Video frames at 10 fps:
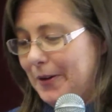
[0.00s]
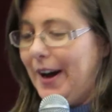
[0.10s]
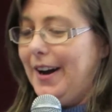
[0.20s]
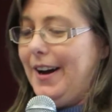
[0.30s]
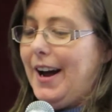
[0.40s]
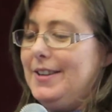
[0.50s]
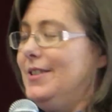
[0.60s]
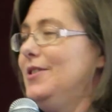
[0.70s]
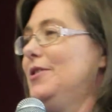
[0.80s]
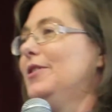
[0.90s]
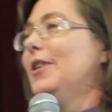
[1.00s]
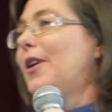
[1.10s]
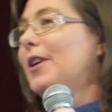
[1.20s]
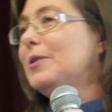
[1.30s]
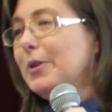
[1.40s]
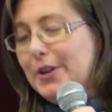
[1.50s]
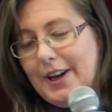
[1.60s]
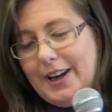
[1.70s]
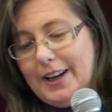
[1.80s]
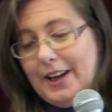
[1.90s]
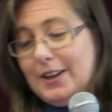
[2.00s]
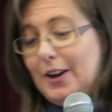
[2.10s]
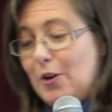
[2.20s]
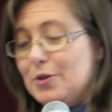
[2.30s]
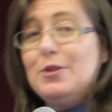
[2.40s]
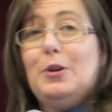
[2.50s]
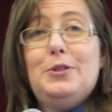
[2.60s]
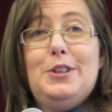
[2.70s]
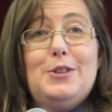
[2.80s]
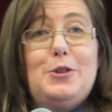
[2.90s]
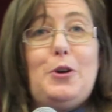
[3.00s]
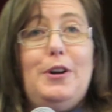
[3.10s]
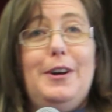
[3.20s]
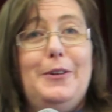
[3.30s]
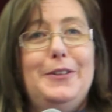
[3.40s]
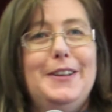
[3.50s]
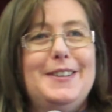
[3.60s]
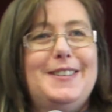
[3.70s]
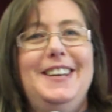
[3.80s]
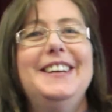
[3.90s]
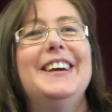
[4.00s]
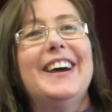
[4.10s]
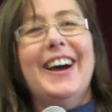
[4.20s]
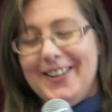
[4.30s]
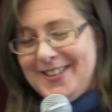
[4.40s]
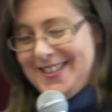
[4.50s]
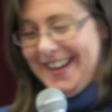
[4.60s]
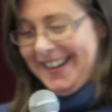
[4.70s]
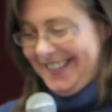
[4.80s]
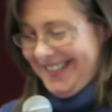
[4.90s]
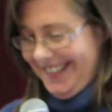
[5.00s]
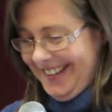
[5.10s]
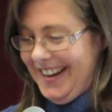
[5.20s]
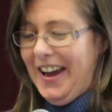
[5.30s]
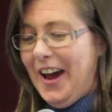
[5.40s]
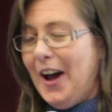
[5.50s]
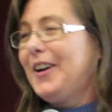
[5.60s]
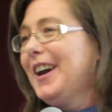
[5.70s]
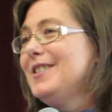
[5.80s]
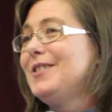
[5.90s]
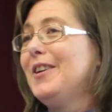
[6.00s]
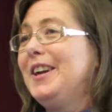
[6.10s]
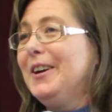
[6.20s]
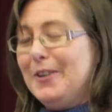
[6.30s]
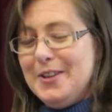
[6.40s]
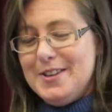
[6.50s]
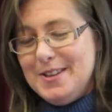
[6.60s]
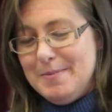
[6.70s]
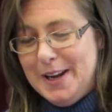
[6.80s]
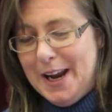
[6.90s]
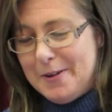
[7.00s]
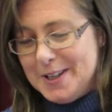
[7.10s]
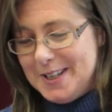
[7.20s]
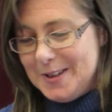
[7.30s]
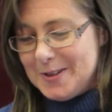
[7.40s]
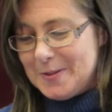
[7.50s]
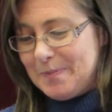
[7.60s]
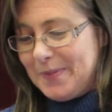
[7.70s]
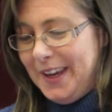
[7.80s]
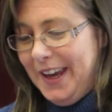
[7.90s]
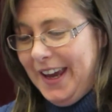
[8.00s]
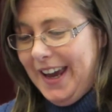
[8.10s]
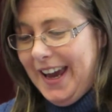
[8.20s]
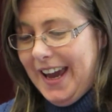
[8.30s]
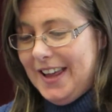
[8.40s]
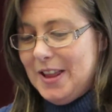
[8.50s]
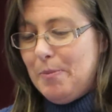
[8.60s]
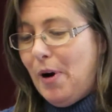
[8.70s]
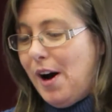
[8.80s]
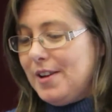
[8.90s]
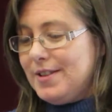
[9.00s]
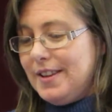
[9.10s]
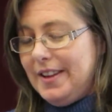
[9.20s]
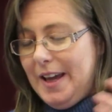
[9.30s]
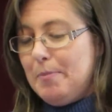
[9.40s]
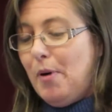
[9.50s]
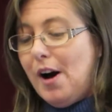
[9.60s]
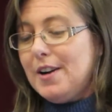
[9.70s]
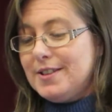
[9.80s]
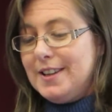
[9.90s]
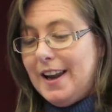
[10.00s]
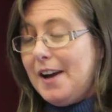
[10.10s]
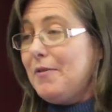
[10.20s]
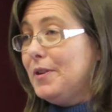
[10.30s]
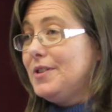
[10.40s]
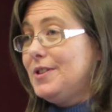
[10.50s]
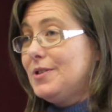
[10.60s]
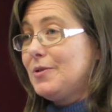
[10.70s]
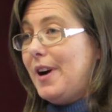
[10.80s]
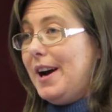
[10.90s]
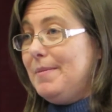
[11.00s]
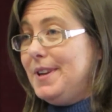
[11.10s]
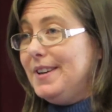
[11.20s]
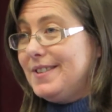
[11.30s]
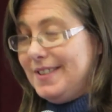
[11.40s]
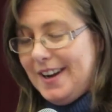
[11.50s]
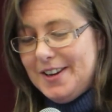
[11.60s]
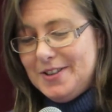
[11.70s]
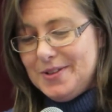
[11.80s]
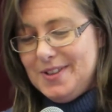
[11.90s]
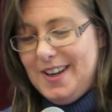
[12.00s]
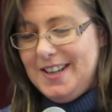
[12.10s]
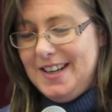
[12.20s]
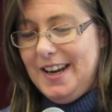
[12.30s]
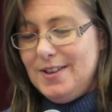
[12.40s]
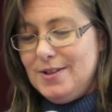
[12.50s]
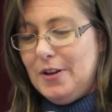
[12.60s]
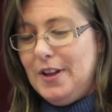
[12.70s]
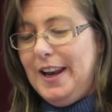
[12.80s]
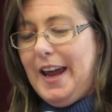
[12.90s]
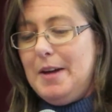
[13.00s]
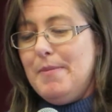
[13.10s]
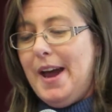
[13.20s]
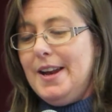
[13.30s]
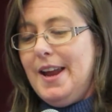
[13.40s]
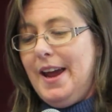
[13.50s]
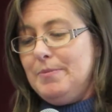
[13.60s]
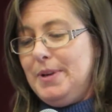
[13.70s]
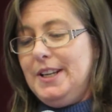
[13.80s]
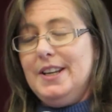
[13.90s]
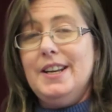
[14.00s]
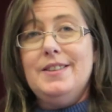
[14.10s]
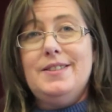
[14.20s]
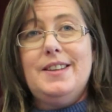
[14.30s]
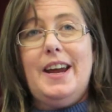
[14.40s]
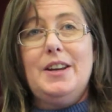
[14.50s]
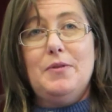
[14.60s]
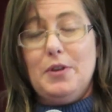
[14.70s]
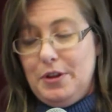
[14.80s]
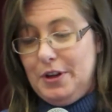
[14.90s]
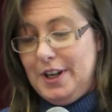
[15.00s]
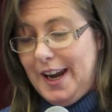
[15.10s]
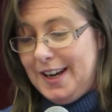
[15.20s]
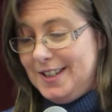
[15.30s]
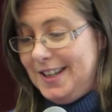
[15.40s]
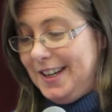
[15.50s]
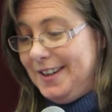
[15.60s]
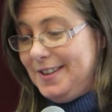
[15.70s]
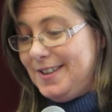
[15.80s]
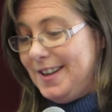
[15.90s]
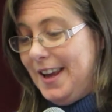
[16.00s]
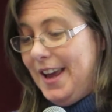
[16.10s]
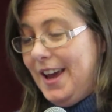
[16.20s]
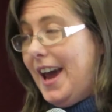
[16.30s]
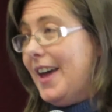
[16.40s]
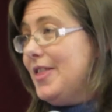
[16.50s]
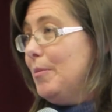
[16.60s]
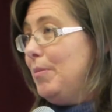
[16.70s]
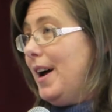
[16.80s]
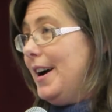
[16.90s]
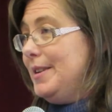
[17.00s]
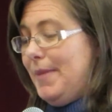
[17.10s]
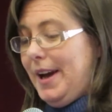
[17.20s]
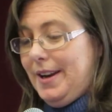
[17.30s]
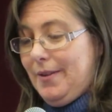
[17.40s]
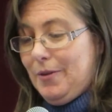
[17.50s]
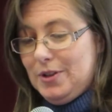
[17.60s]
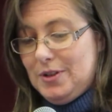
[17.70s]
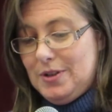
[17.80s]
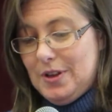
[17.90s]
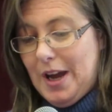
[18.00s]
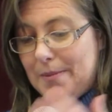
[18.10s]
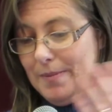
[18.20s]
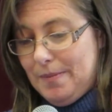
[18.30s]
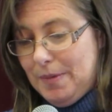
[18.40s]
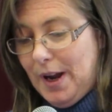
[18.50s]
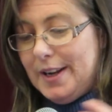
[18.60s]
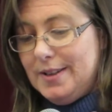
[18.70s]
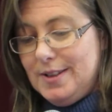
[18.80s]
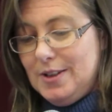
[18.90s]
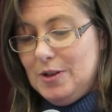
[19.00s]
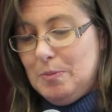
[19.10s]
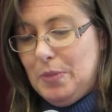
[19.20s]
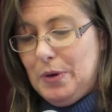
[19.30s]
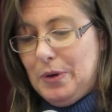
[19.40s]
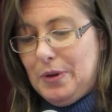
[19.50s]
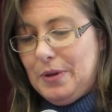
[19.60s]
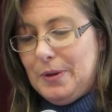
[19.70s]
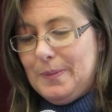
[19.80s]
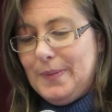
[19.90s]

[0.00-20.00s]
I didn't do the hard work. I consulted a scholar on this. How's that? Okay, so here are the similarities. In the past, their past life was described, as Nigel said, yes. So the lame man had been in his state for 38 years, and the blind man was blind since birth.